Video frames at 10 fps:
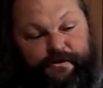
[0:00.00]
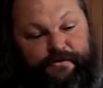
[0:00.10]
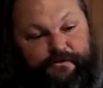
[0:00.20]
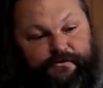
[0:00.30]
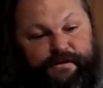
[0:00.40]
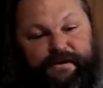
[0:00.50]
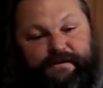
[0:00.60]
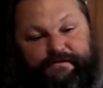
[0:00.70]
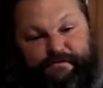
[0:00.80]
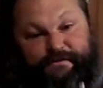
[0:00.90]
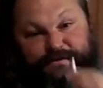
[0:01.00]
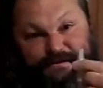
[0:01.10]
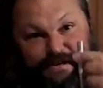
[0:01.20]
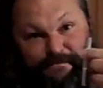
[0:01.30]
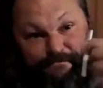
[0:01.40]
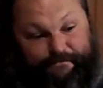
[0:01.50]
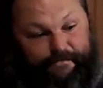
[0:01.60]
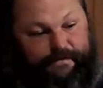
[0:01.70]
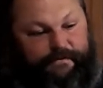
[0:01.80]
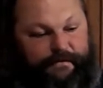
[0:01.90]
you can drill and tap
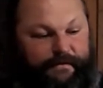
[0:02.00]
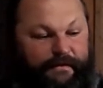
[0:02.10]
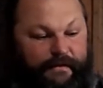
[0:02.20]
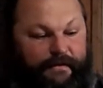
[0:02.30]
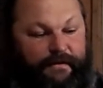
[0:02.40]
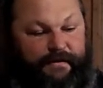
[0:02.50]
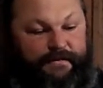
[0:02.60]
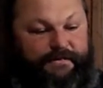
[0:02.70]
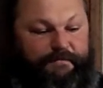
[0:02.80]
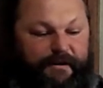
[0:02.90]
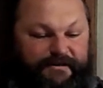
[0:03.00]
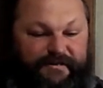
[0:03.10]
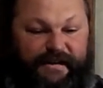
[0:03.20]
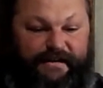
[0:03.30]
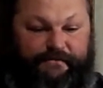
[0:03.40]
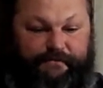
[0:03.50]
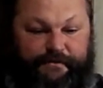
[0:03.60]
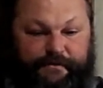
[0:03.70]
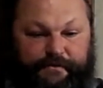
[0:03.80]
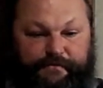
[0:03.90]
small stock
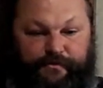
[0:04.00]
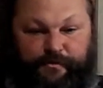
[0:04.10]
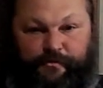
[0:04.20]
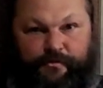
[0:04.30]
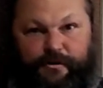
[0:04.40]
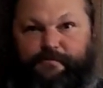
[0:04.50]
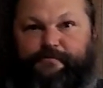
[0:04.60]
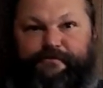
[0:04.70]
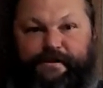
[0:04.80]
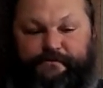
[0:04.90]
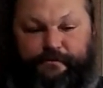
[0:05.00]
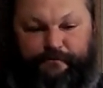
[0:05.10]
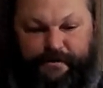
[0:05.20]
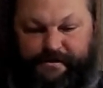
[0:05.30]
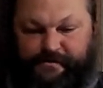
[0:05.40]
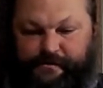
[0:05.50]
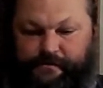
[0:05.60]
with a normal Harbor Freight drill press.